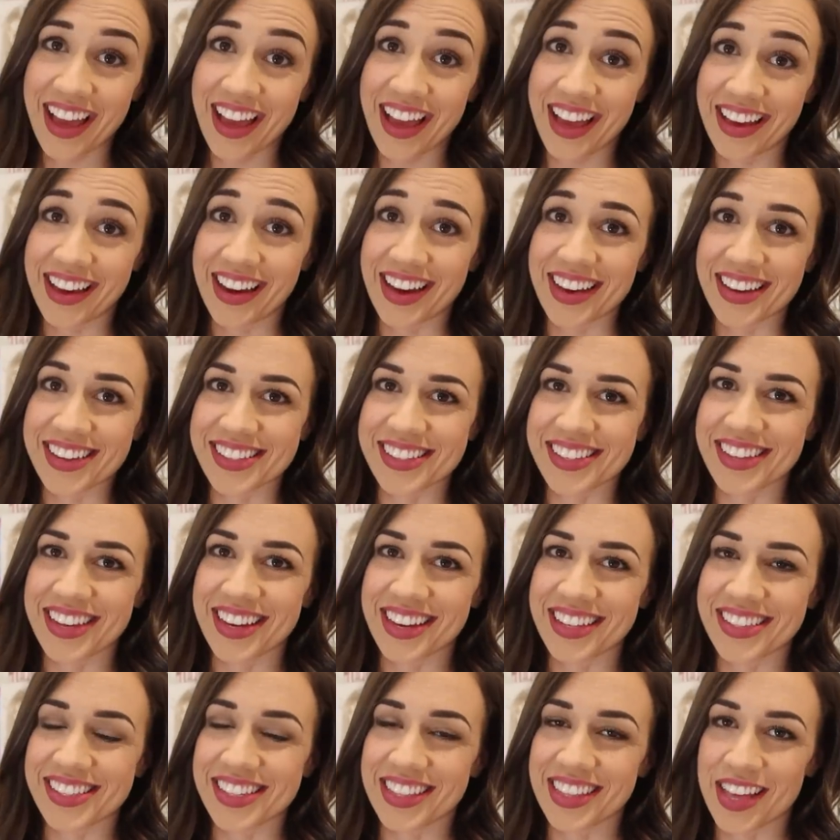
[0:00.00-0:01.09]
hey guys,
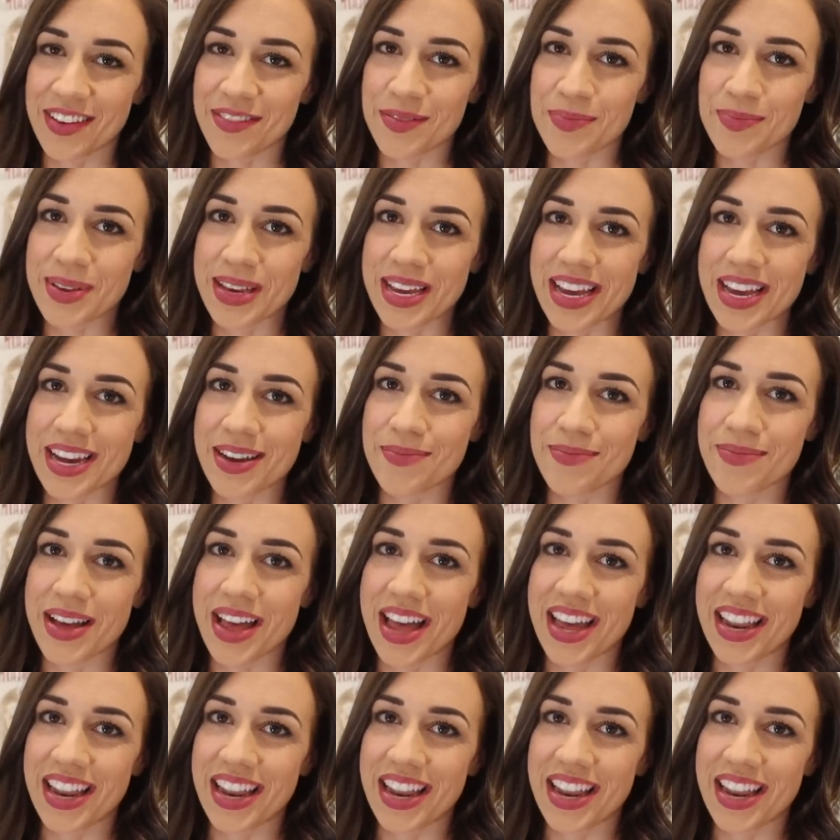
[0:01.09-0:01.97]
it's 11 p.m.